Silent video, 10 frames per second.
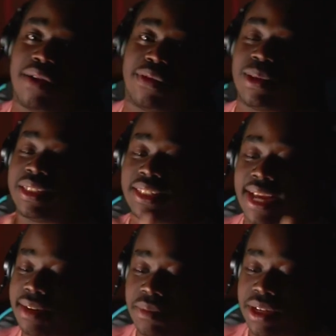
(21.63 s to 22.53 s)

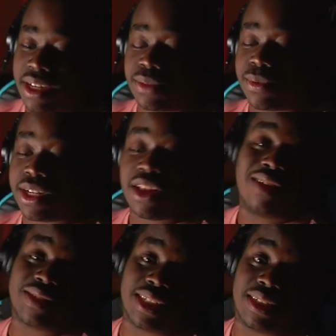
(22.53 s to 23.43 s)
set because we're in the
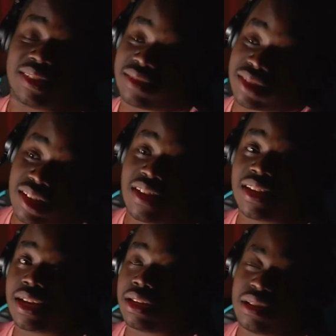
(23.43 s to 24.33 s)
off season. So you know, you
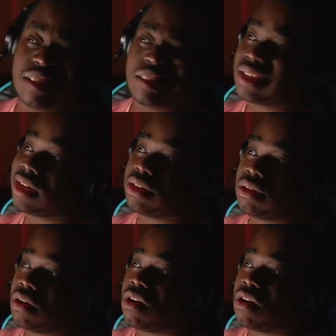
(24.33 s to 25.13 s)
get a little